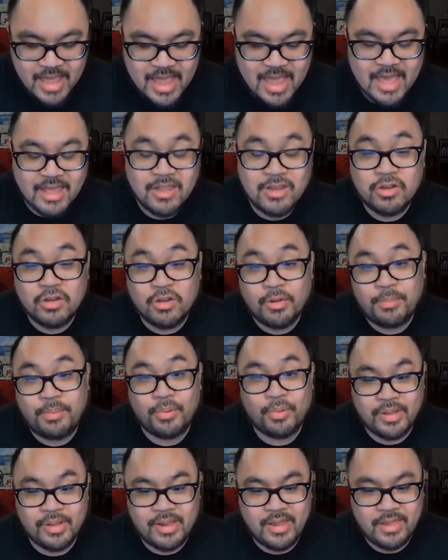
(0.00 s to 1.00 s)
and then you're
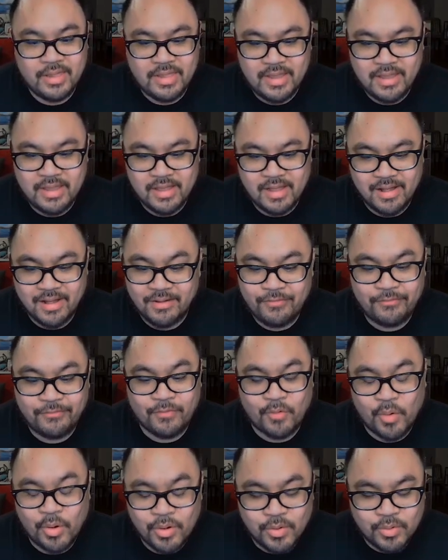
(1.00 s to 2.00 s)
pulling the
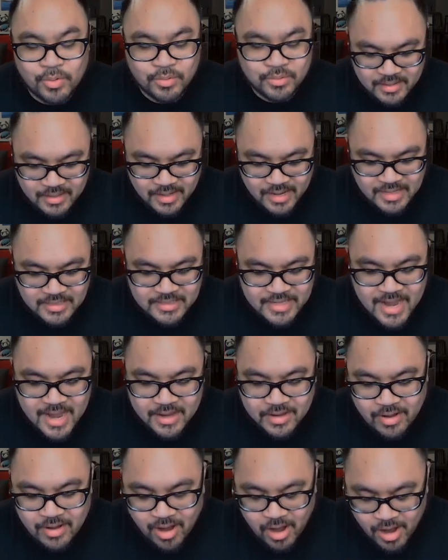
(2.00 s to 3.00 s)
foiled
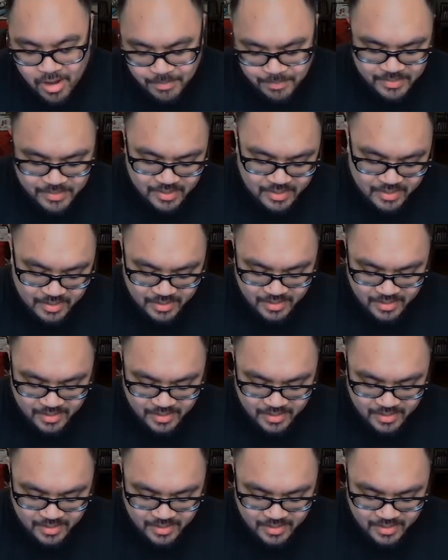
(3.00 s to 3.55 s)
exact copy